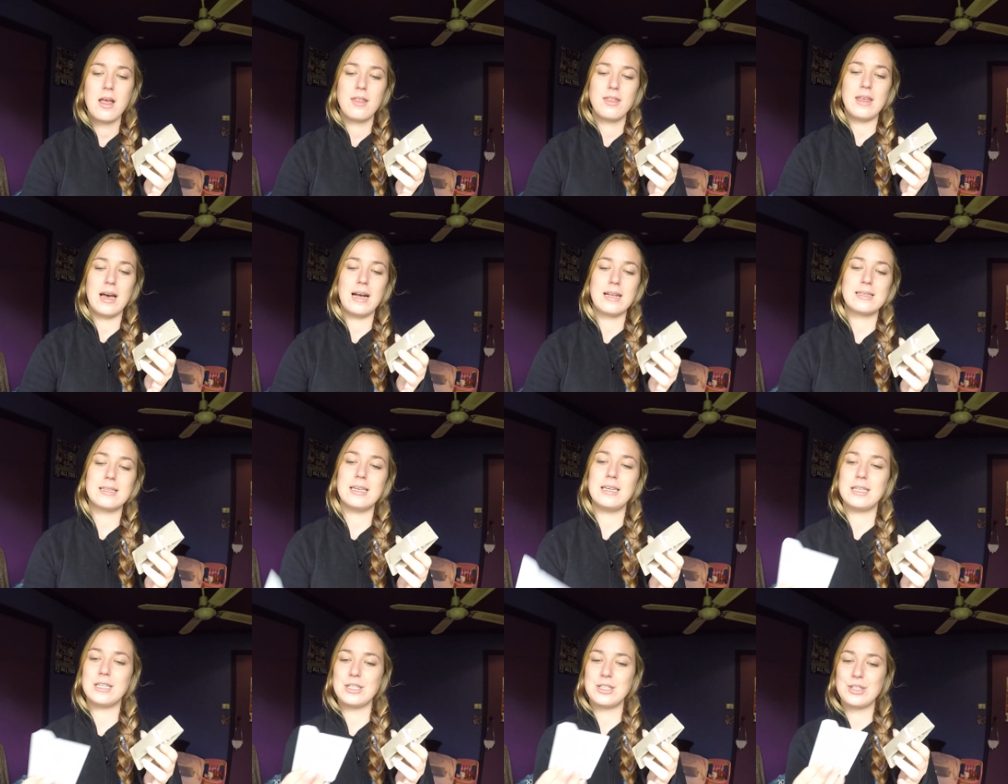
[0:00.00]
that
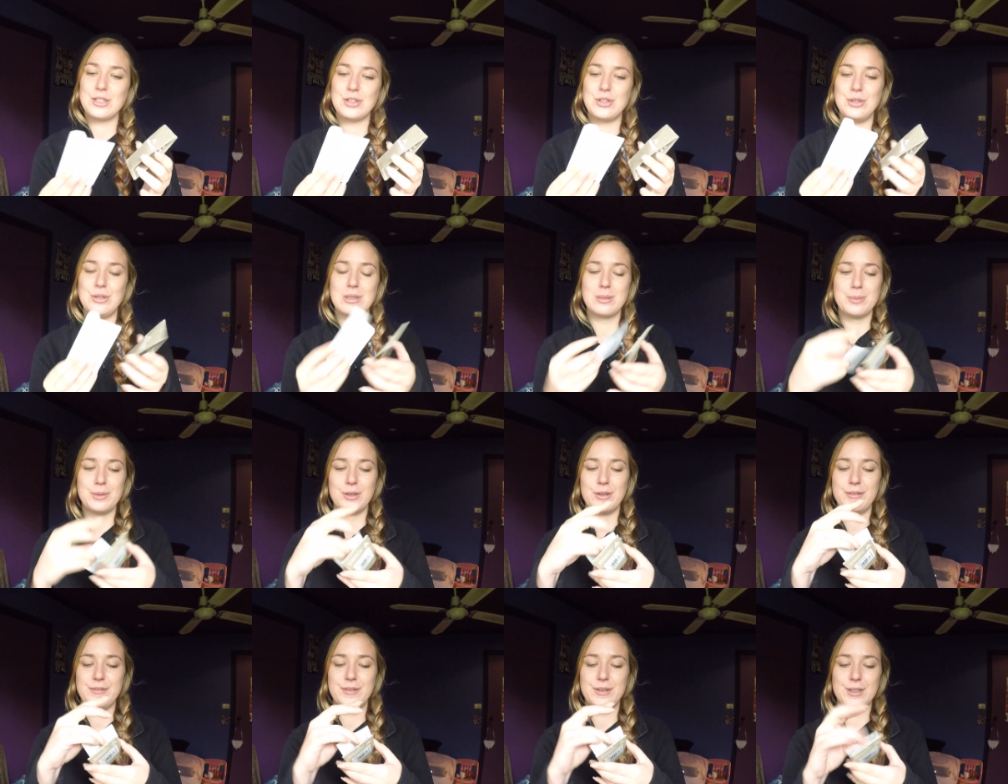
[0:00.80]
it is
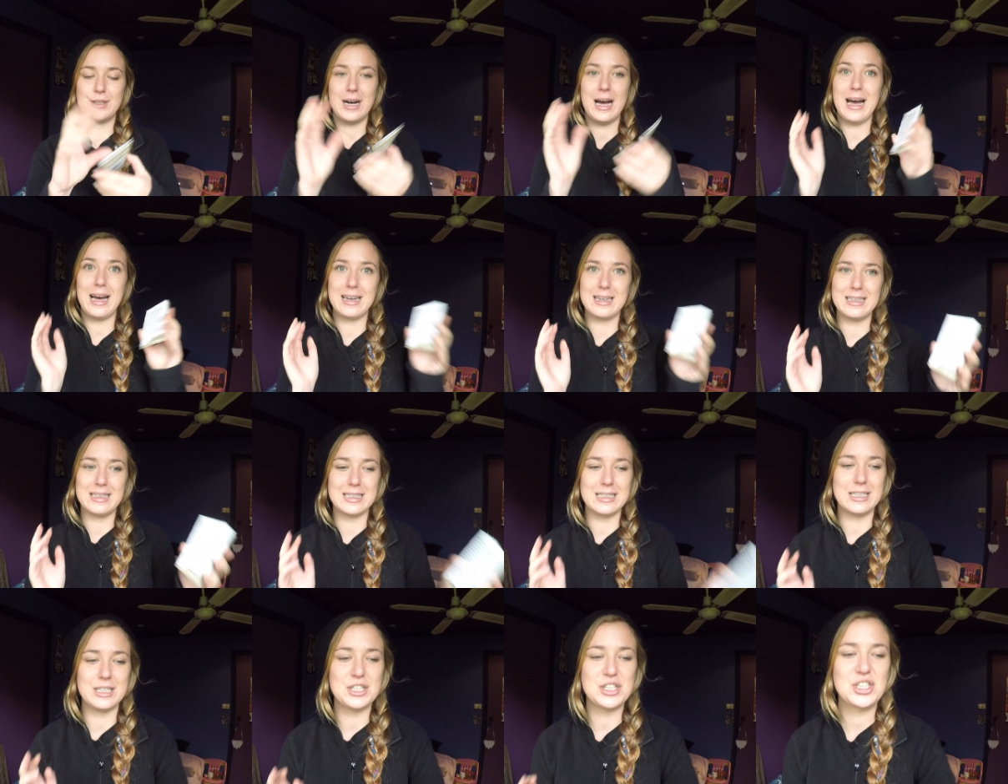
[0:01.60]
suitable for hand
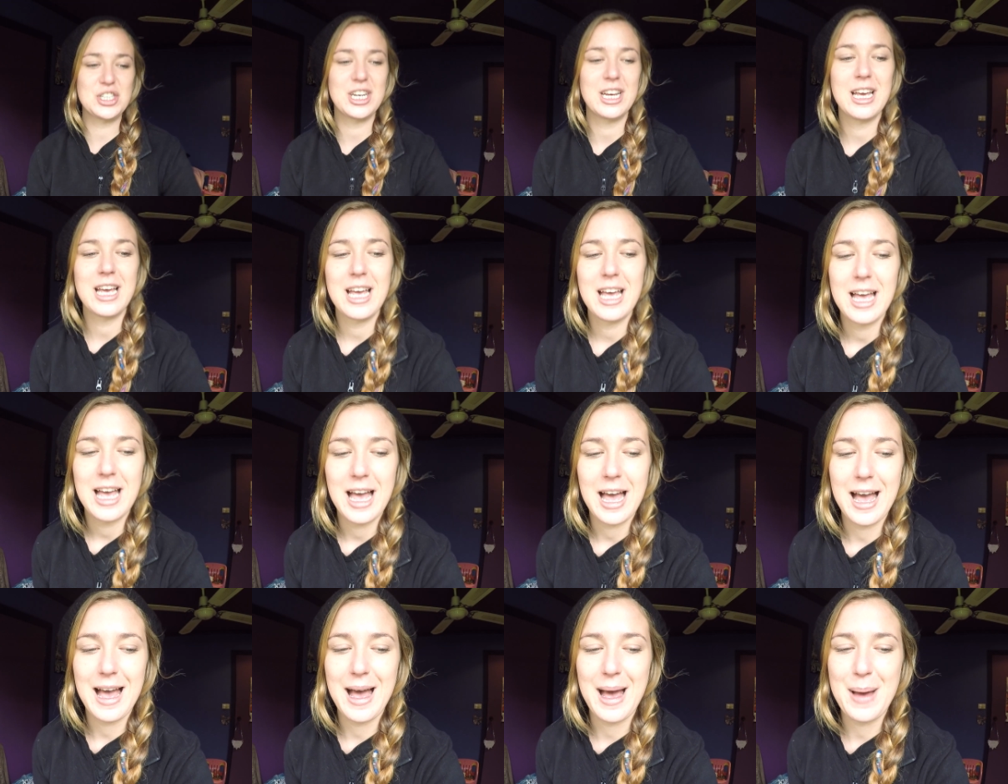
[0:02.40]
luggage,
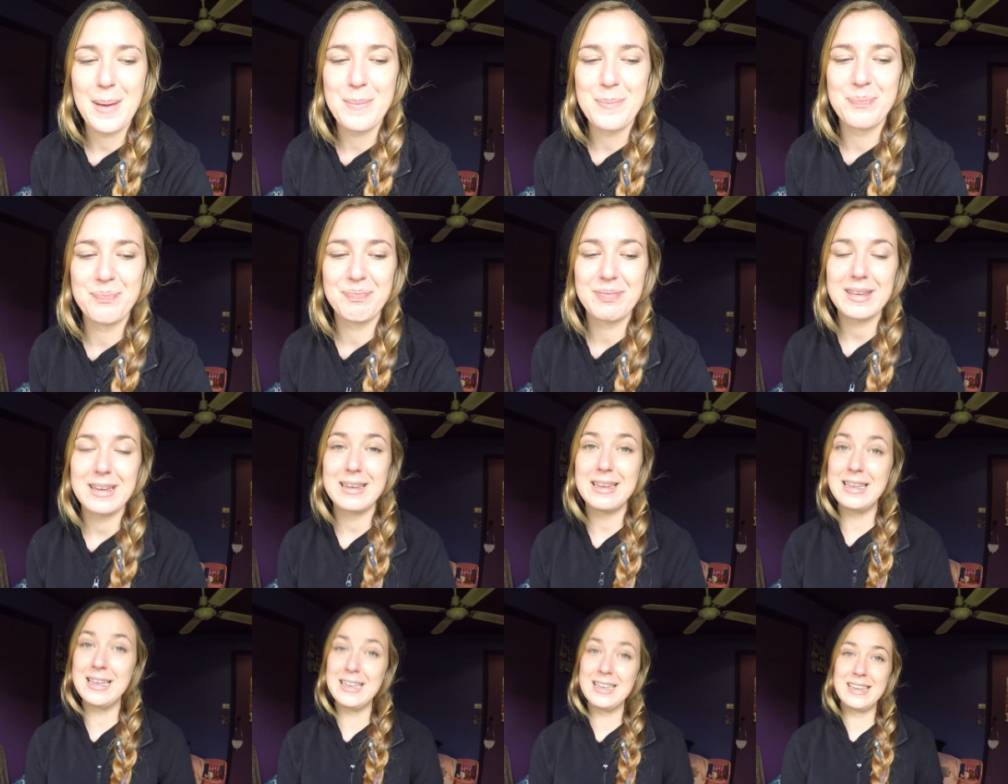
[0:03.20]
um,
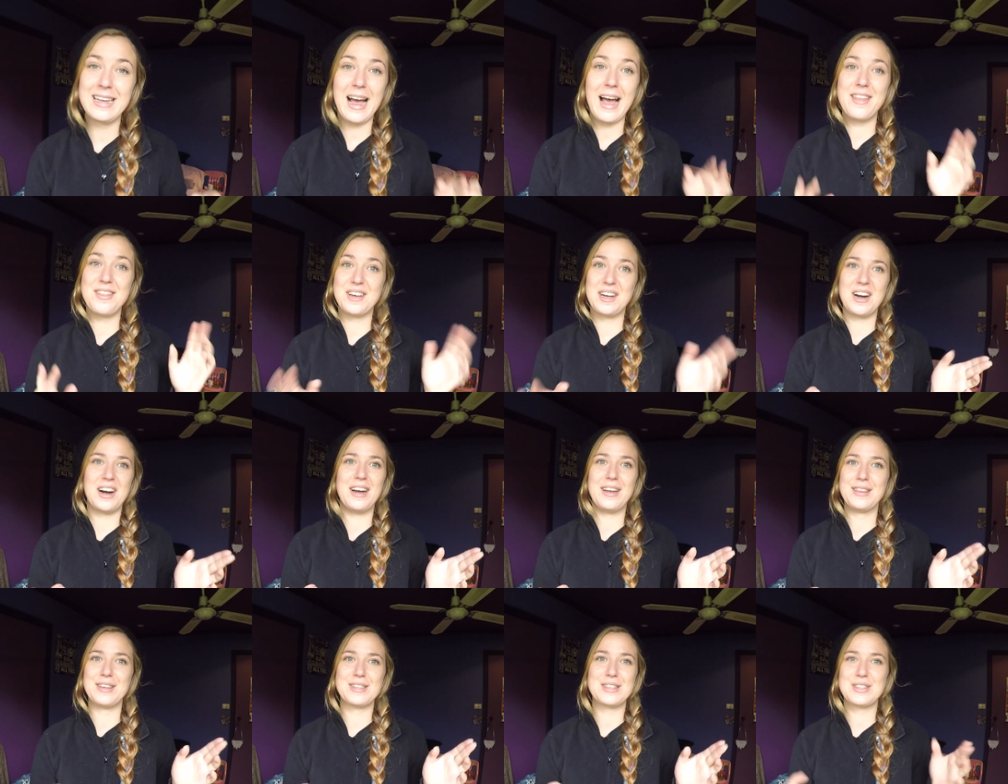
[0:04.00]
and the
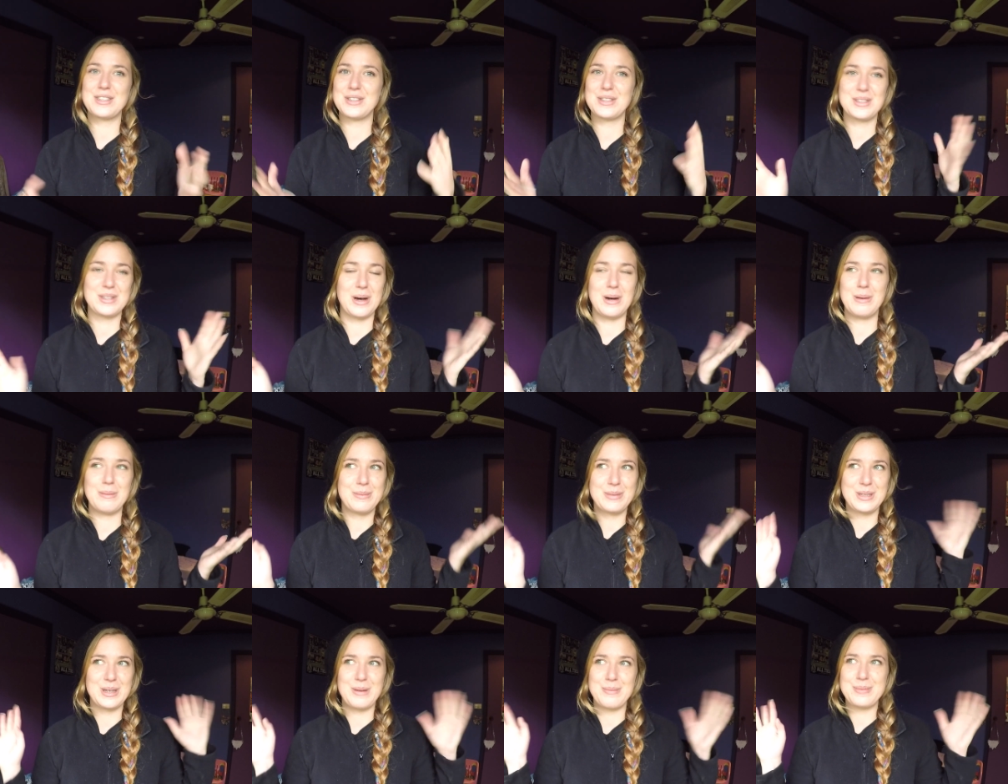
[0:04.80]
guy in the
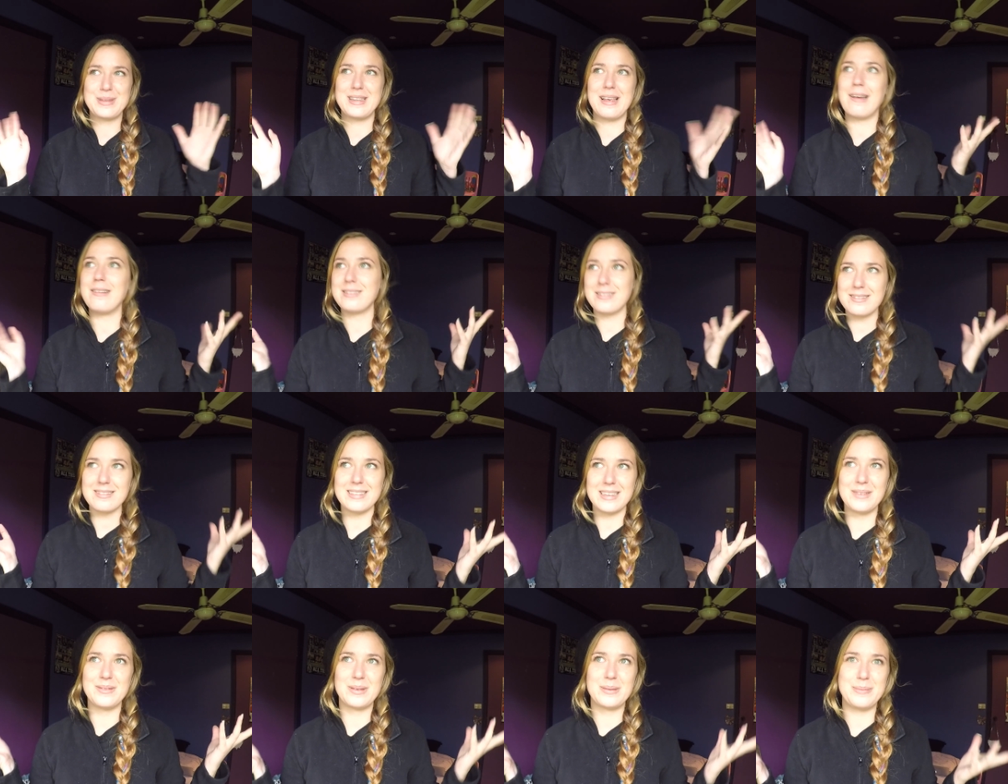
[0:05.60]
stop shop said
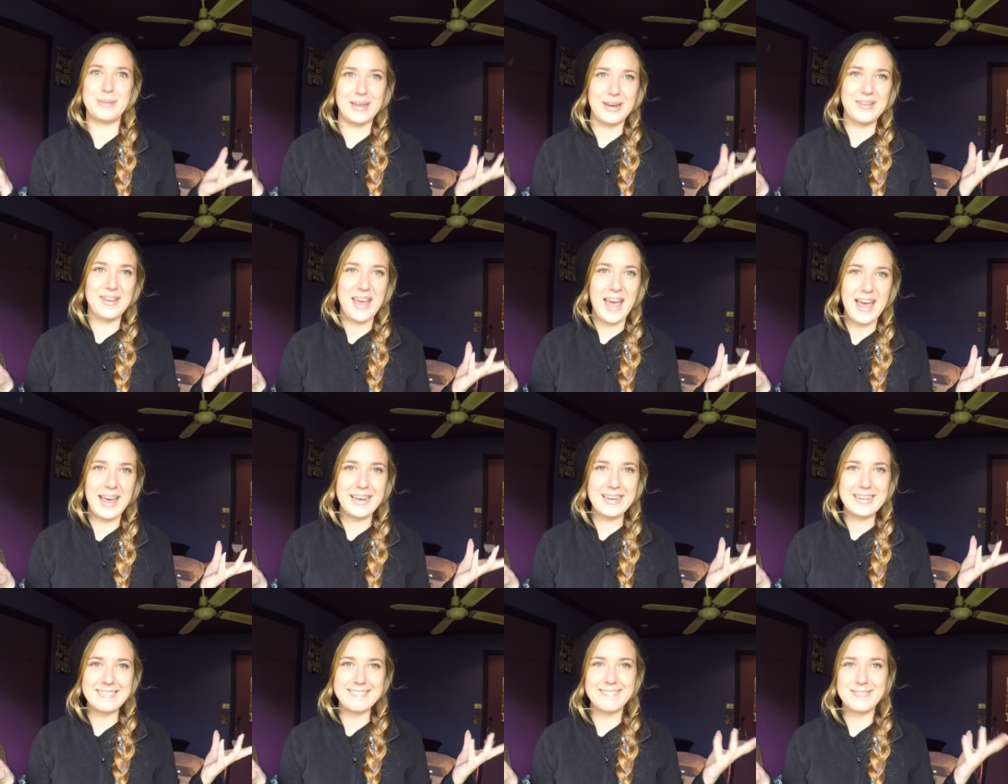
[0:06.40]
it would be
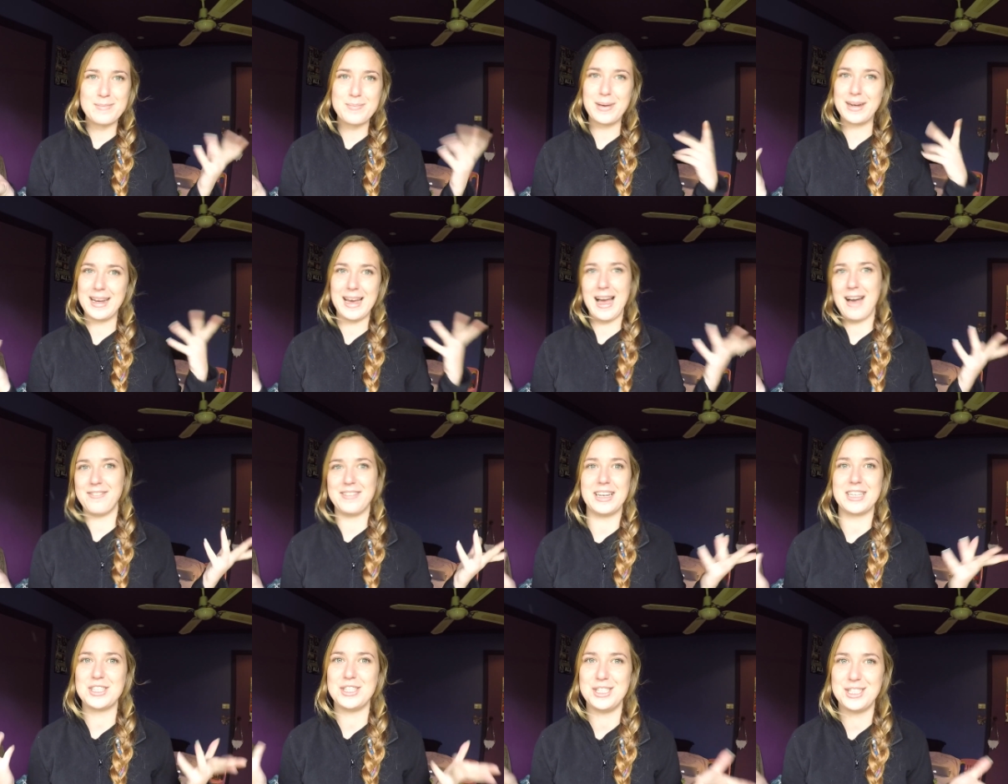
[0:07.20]
okay. But I
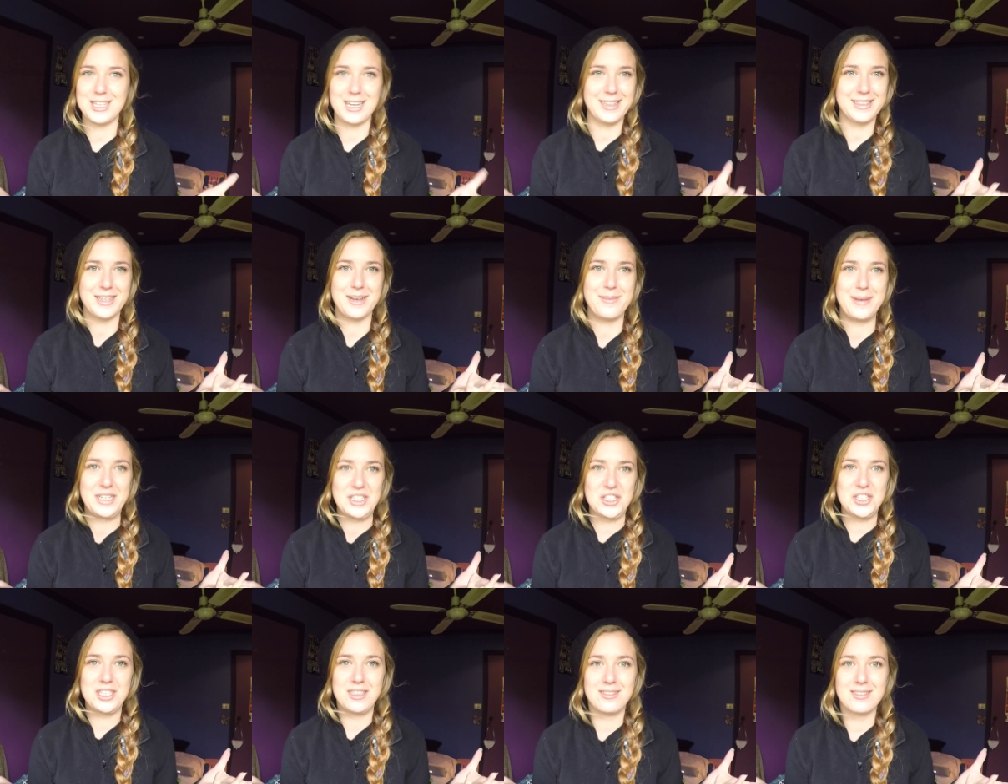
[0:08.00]
haven't actually checked
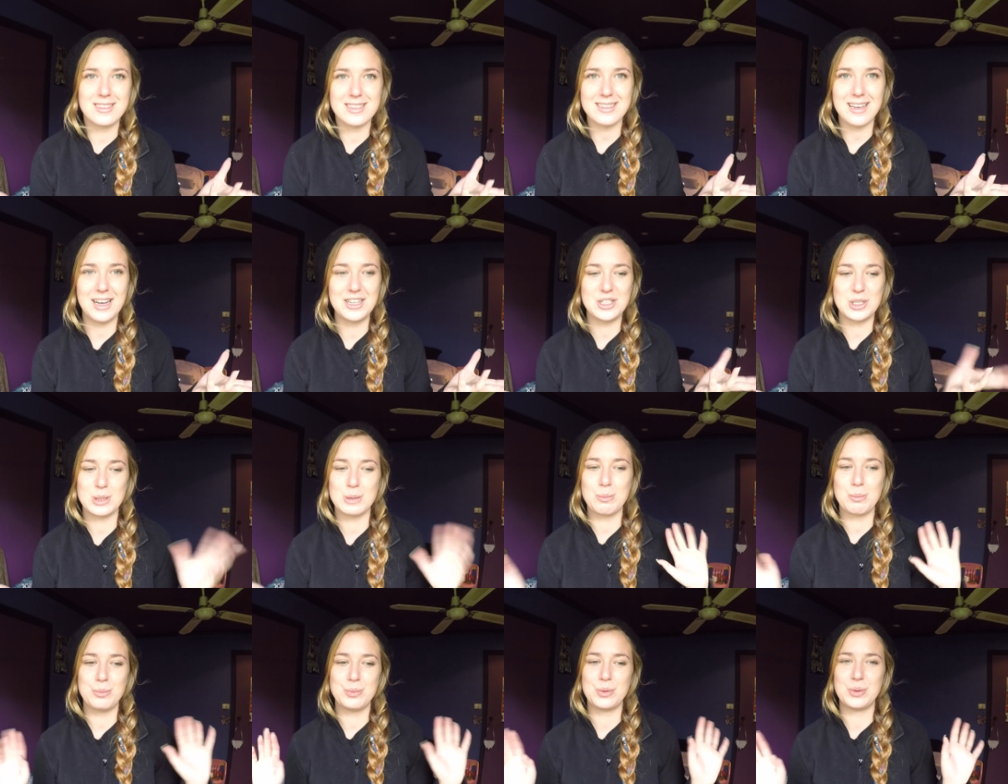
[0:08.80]
dimensions, I
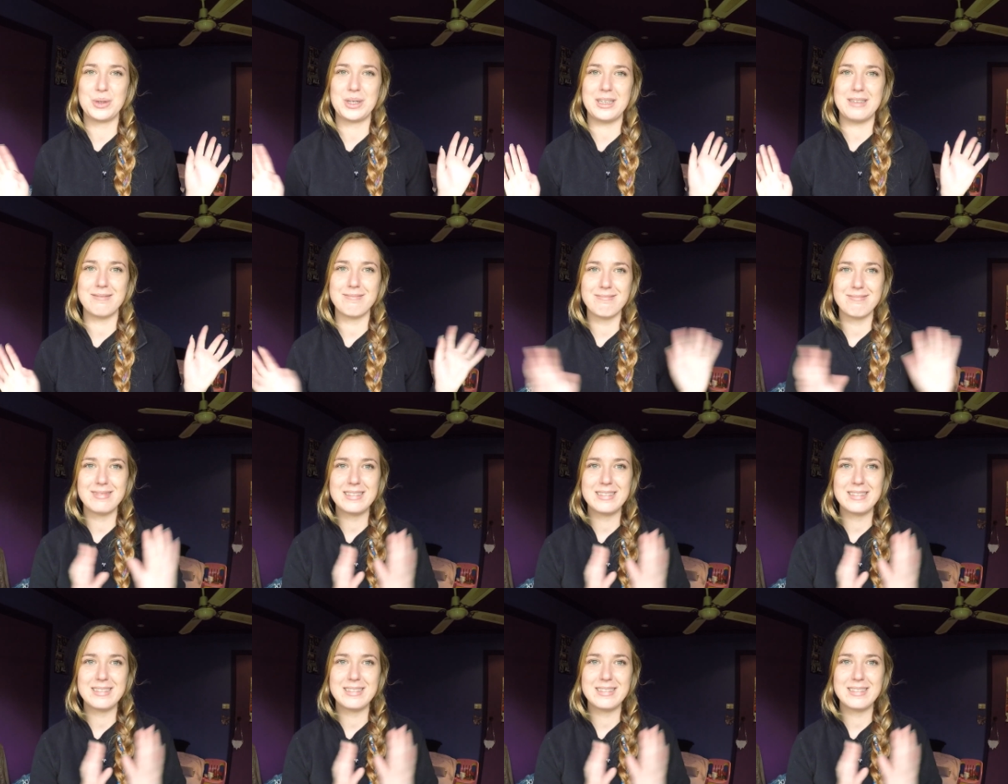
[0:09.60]
just brought it.